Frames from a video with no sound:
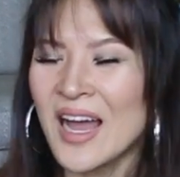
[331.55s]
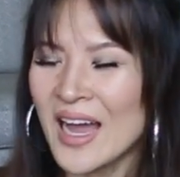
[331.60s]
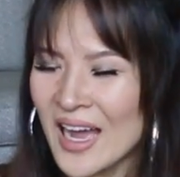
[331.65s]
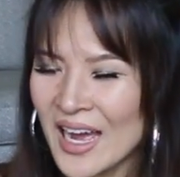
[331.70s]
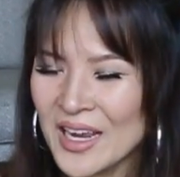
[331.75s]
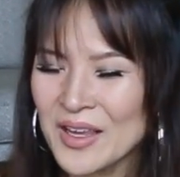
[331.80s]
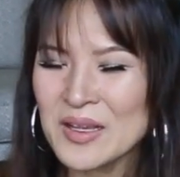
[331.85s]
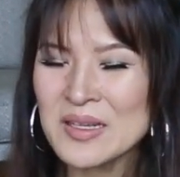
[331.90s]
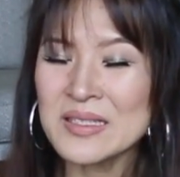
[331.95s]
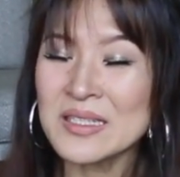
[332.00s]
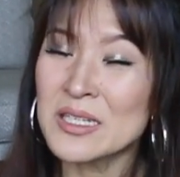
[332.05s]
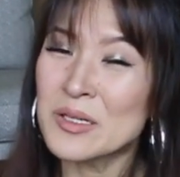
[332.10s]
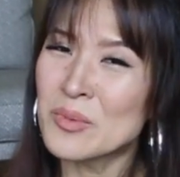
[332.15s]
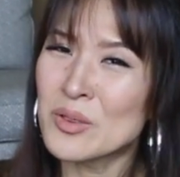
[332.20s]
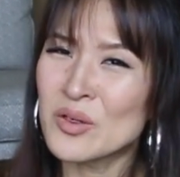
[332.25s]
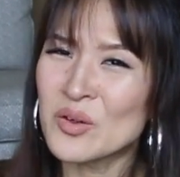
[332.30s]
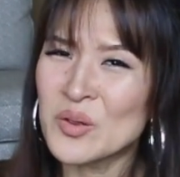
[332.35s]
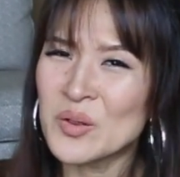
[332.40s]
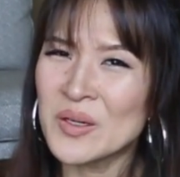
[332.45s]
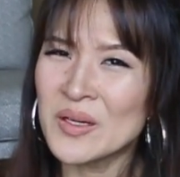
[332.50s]
I use a little bit
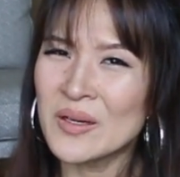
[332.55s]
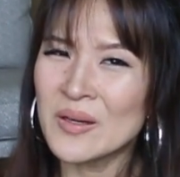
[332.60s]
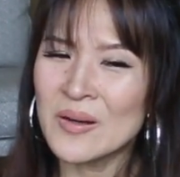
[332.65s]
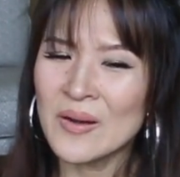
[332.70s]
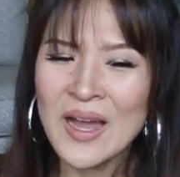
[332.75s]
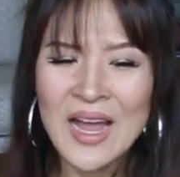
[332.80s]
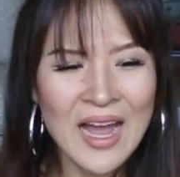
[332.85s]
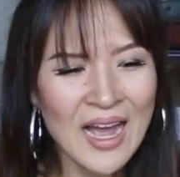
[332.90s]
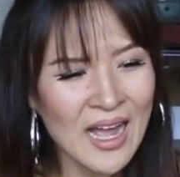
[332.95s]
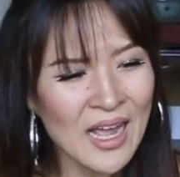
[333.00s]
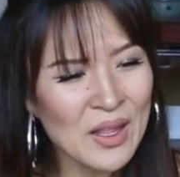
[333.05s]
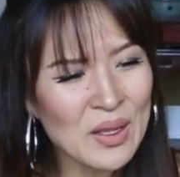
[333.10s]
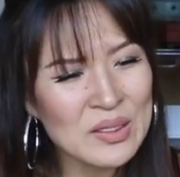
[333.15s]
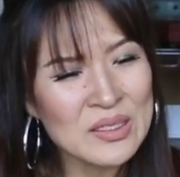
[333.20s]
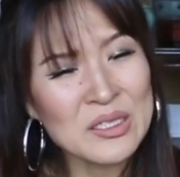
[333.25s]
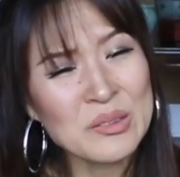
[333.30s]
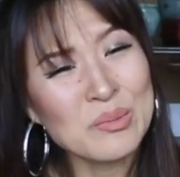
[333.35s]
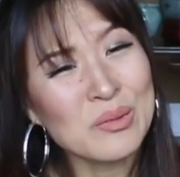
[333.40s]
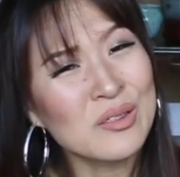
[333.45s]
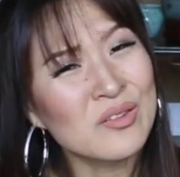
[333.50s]
of oil. I use a
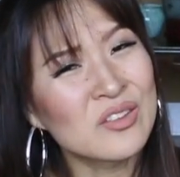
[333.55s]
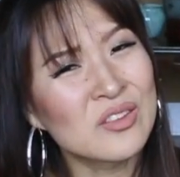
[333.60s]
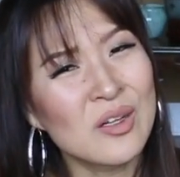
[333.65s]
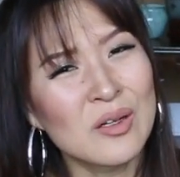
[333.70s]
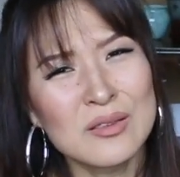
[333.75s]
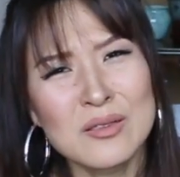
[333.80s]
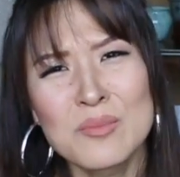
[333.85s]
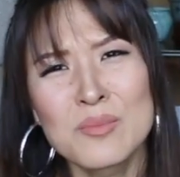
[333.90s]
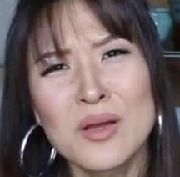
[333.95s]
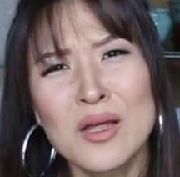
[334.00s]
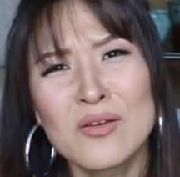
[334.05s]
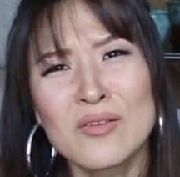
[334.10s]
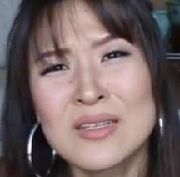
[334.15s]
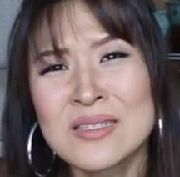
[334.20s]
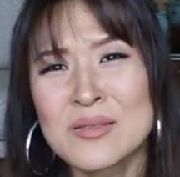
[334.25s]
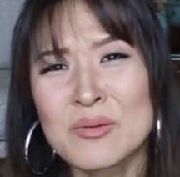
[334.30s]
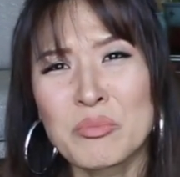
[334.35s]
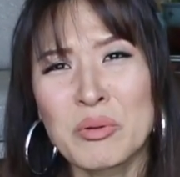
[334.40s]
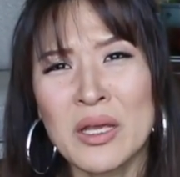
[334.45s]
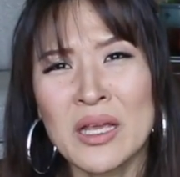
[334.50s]
little bit of salt in my
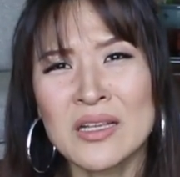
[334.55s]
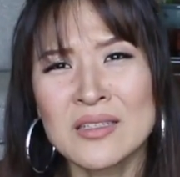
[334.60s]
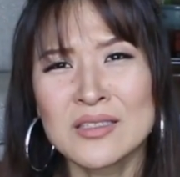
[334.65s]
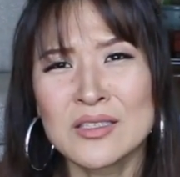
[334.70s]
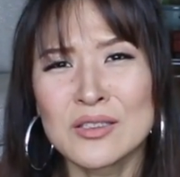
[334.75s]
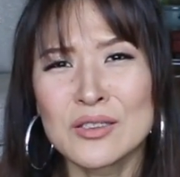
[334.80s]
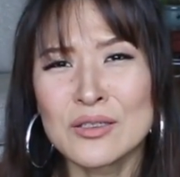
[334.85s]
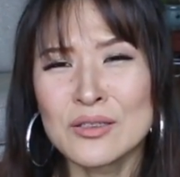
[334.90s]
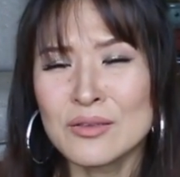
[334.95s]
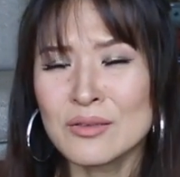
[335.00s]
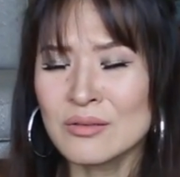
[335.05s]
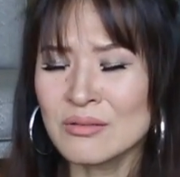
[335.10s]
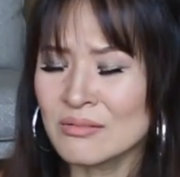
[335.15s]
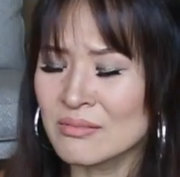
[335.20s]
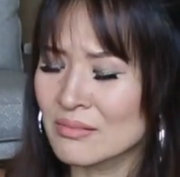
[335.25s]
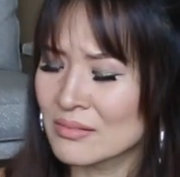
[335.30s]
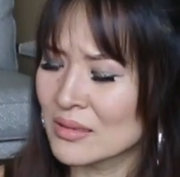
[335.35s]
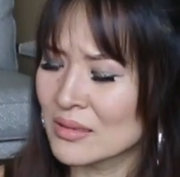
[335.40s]
recipes, you know?